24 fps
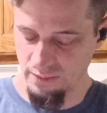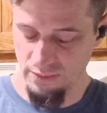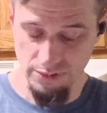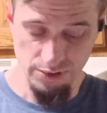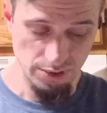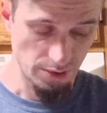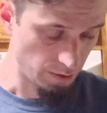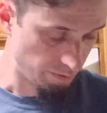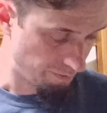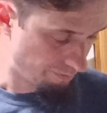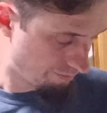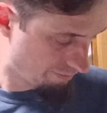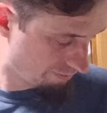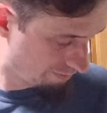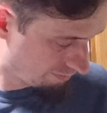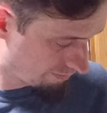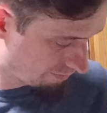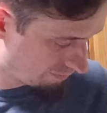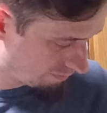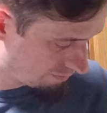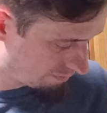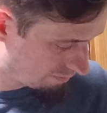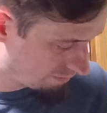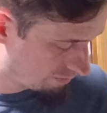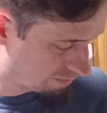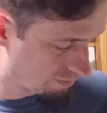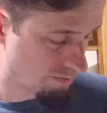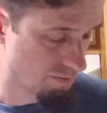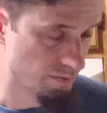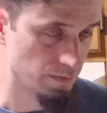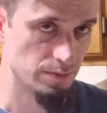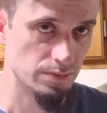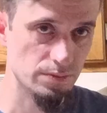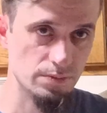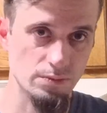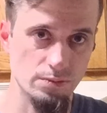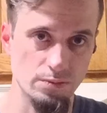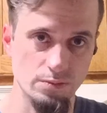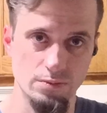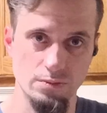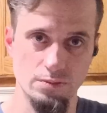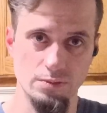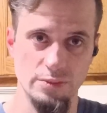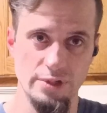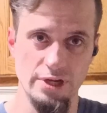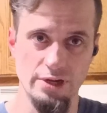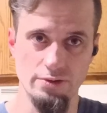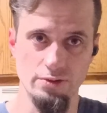So
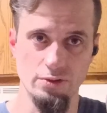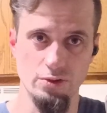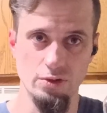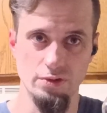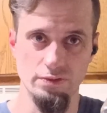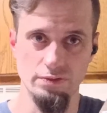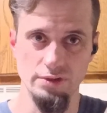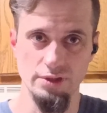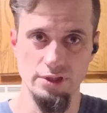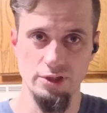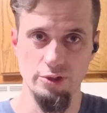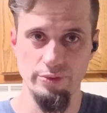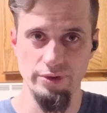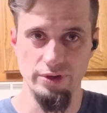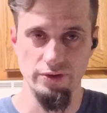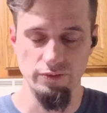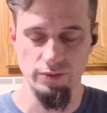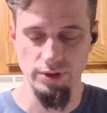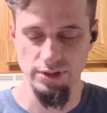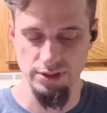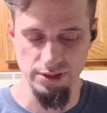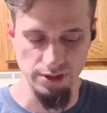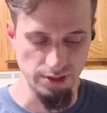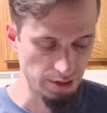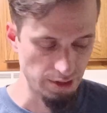now to go over a little bit of what's